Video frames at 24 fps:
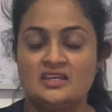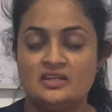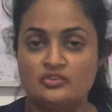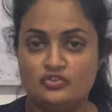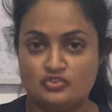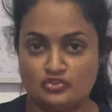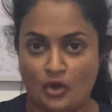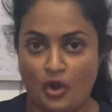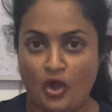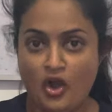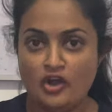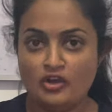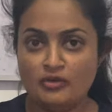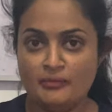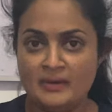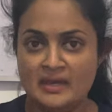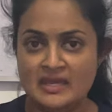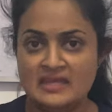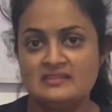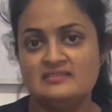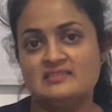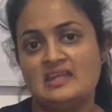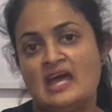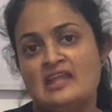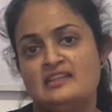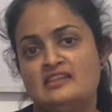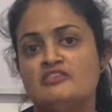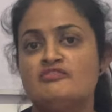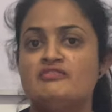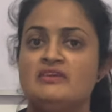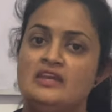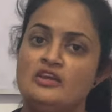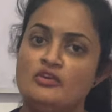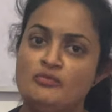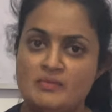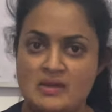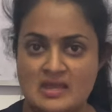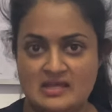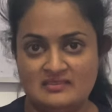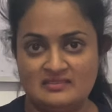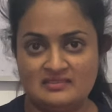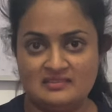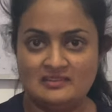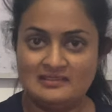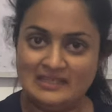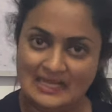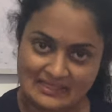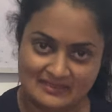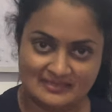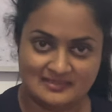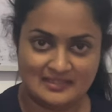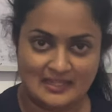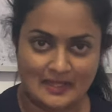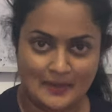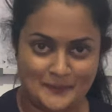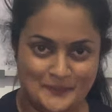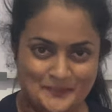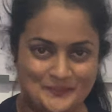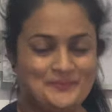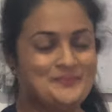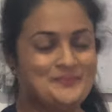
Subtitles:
strong base and the weak base. Let's see.